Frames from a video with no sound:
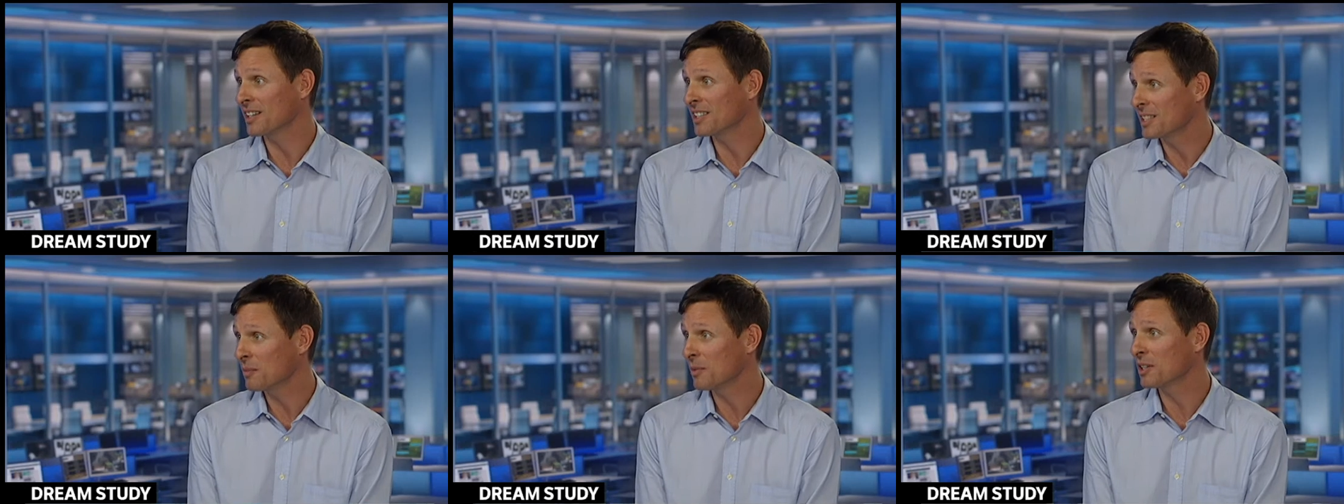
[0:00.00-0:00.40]

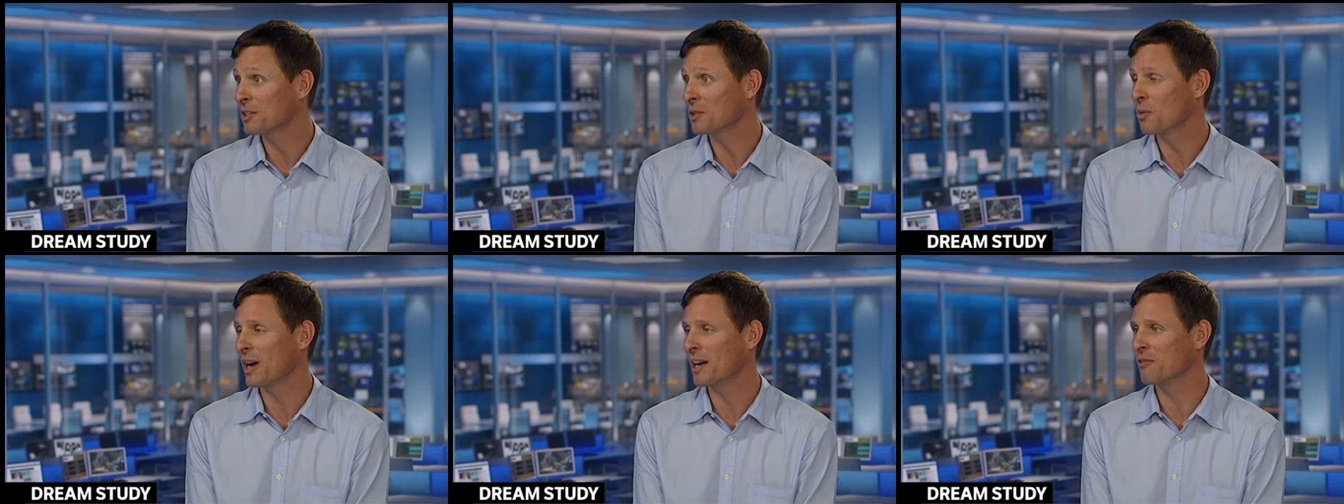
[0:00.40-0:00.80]
similar
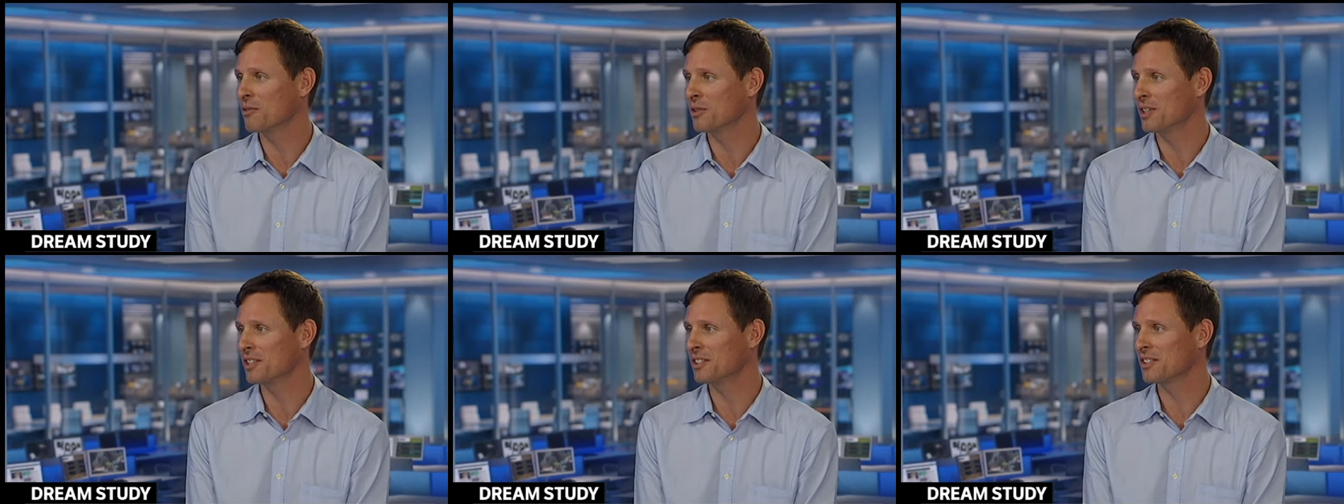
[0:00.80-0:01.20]
to
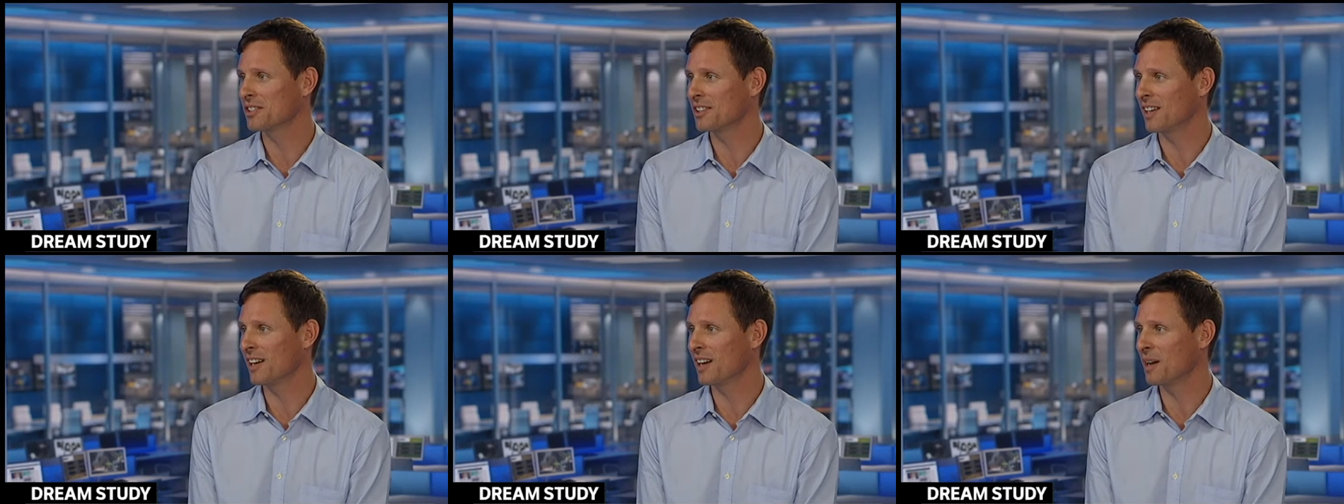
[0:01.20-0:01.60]
wakefulness,
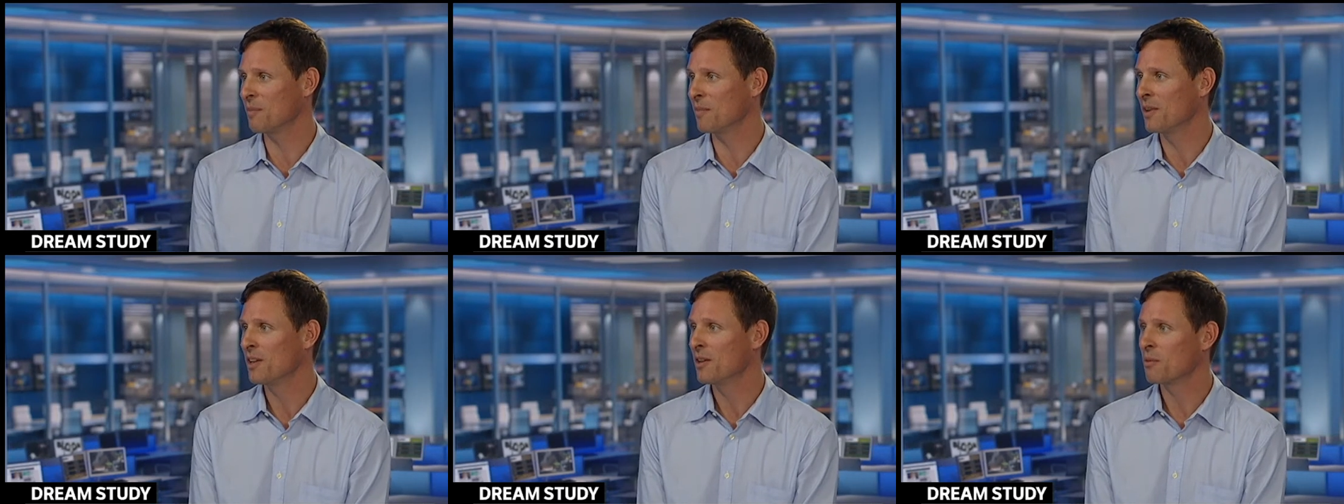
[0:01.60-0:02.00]

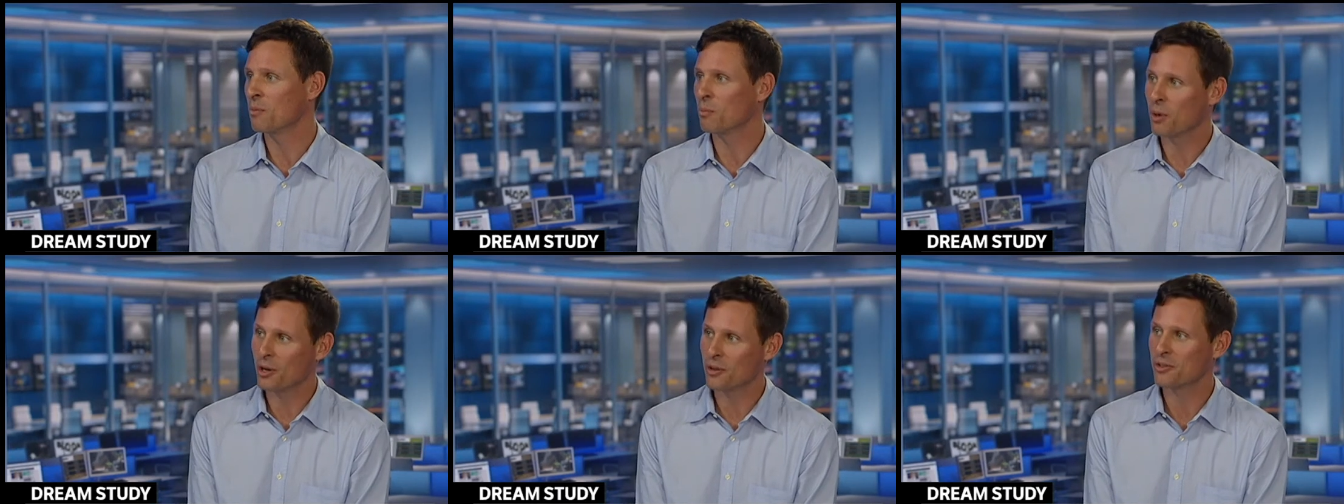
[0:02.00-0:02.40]

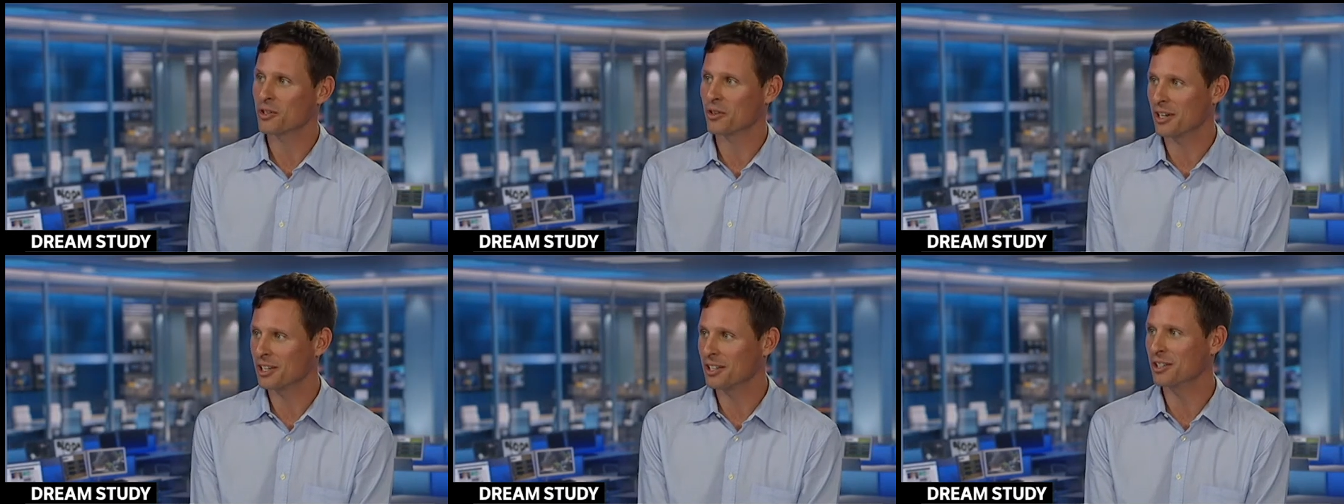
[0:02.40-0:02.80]
both
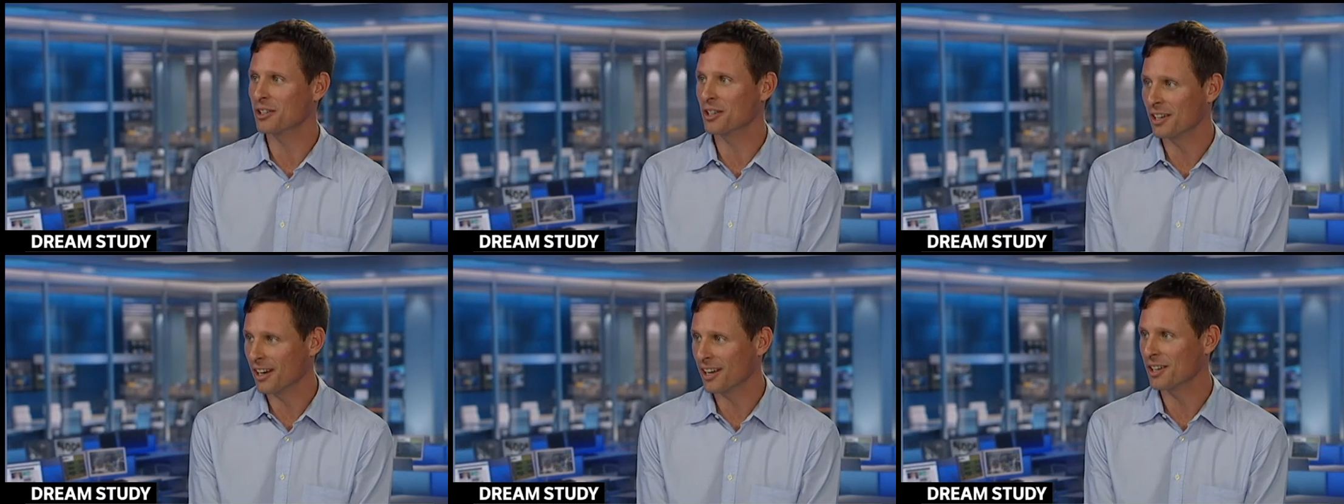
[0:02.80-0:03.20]

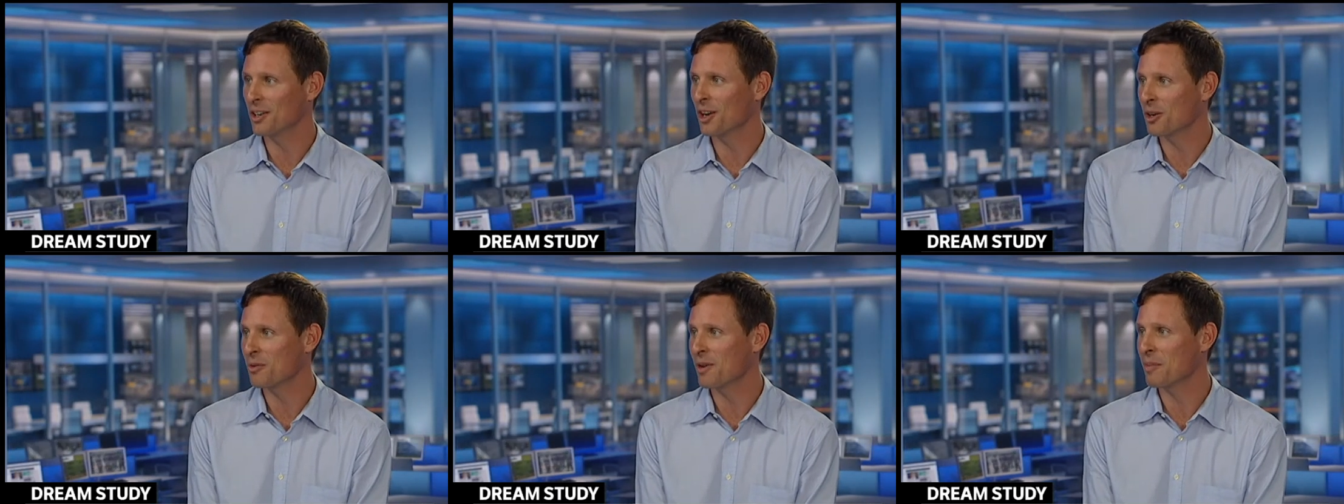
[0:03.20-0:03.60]
during
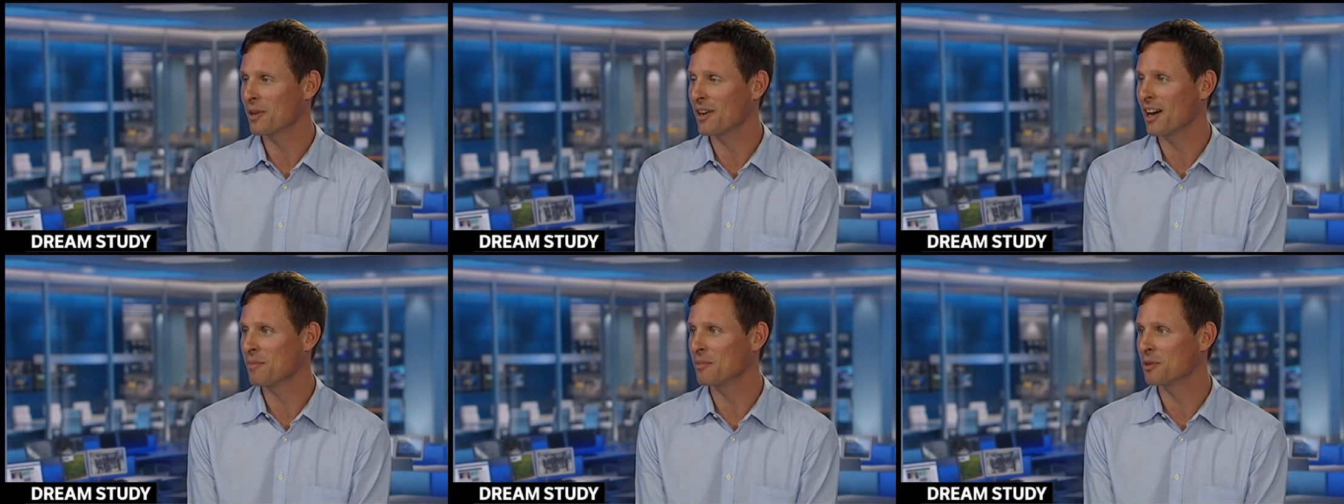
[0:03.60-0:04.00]
non-rapid
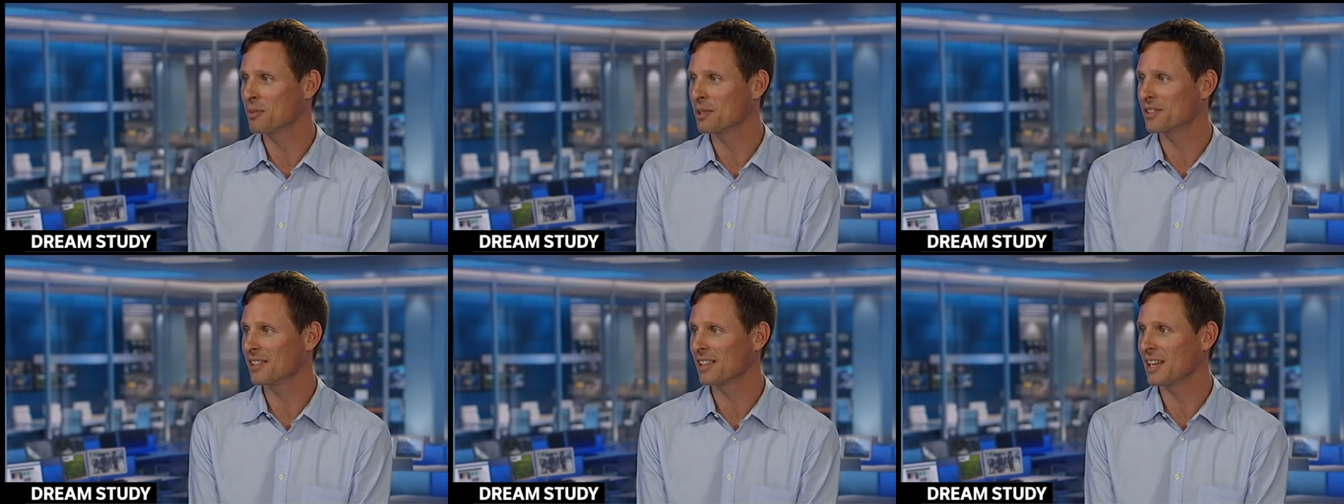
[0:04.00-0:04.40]
eye
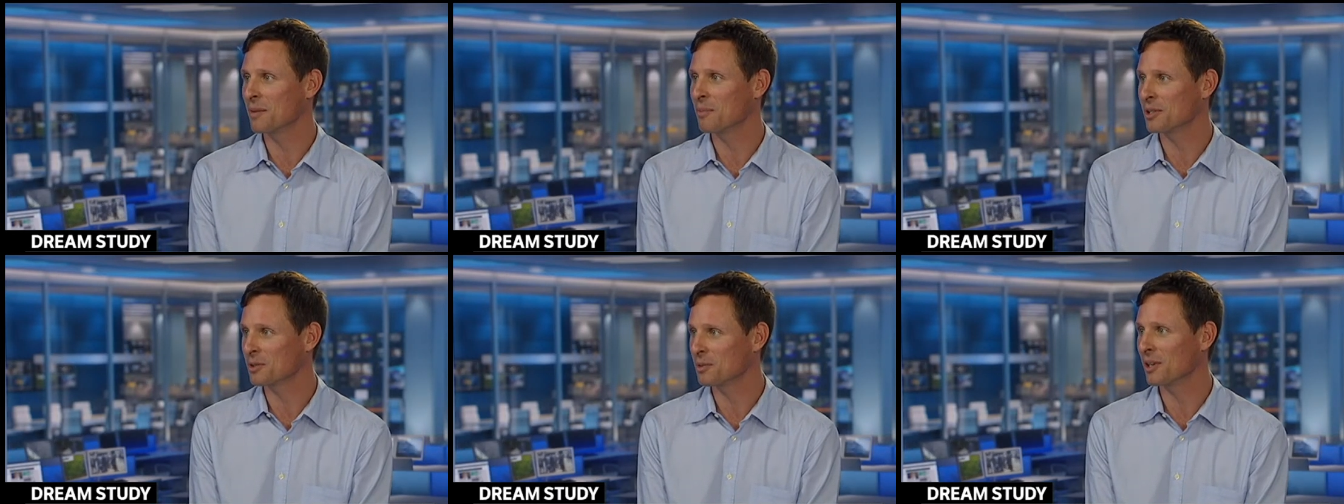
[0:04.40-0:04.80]
movement
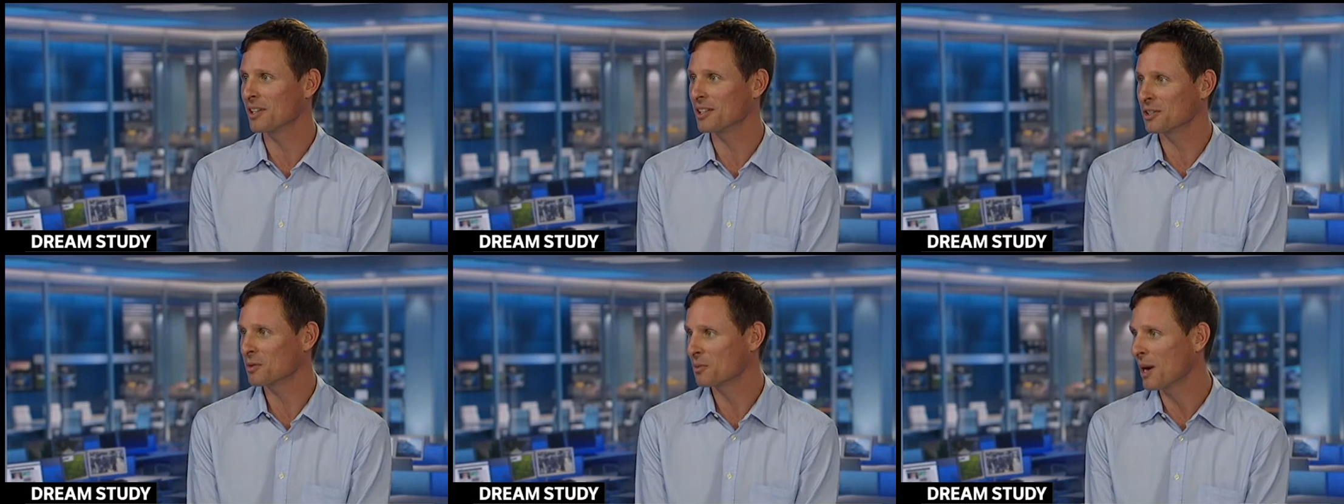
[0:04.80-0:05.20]
sleep as well
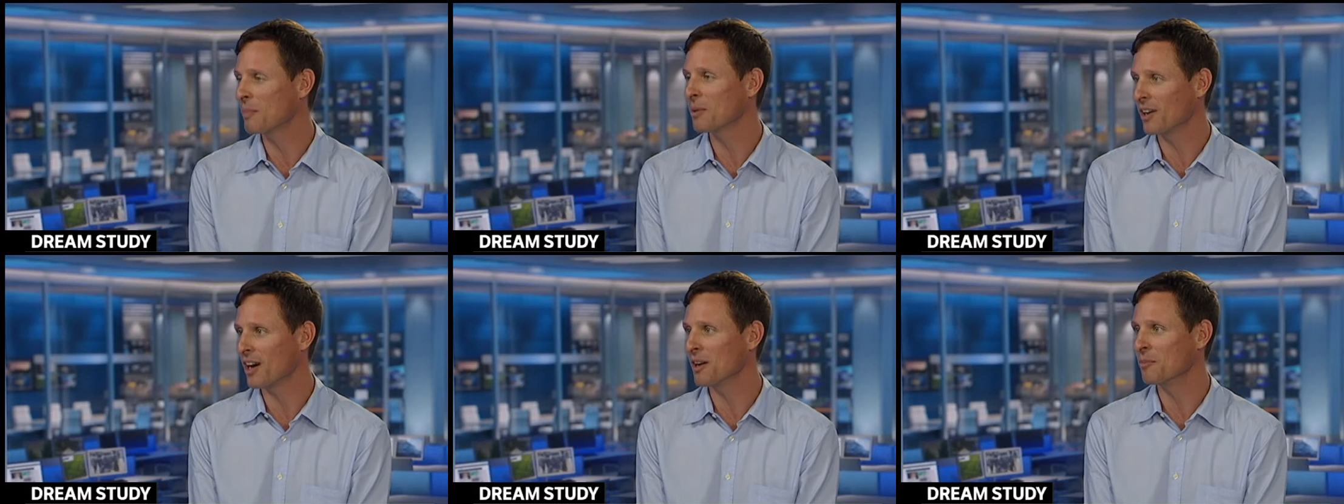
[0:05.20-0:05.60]
as
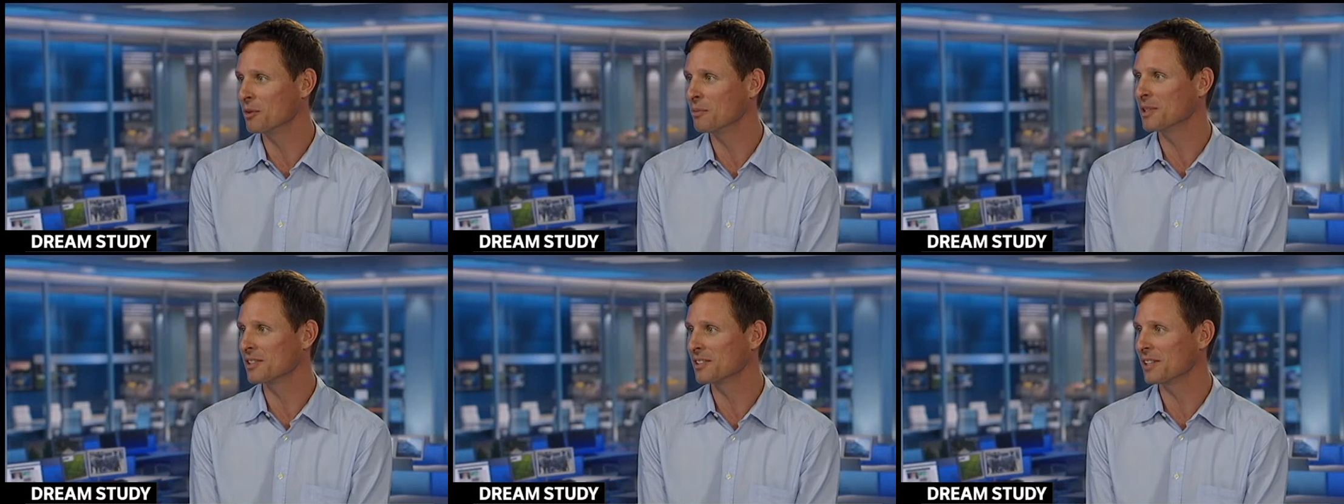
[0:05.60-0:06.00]
rapid eye
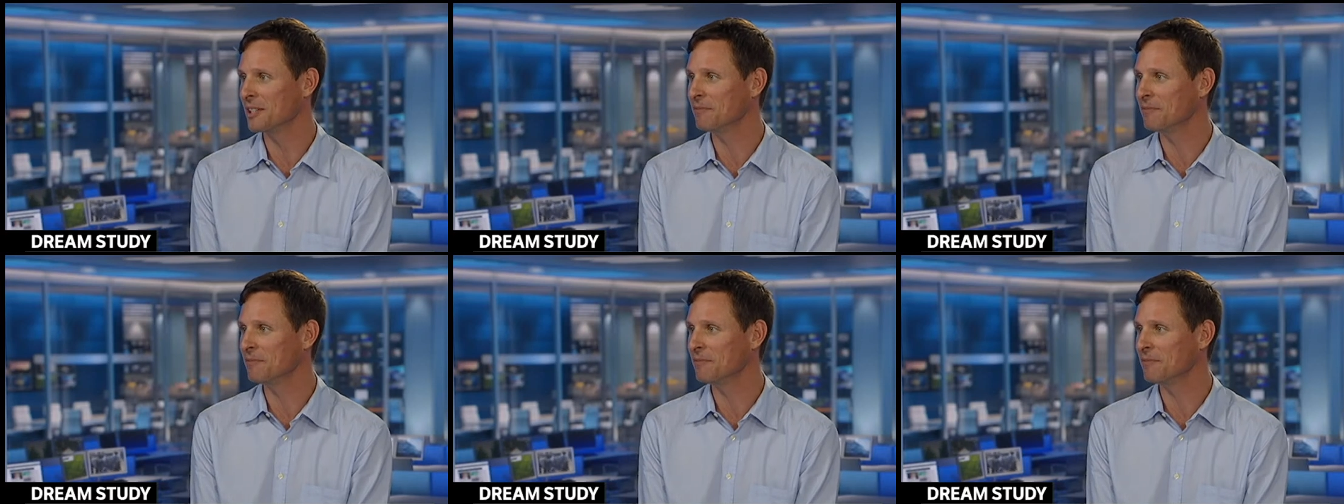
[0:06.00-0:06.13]
movement sleep.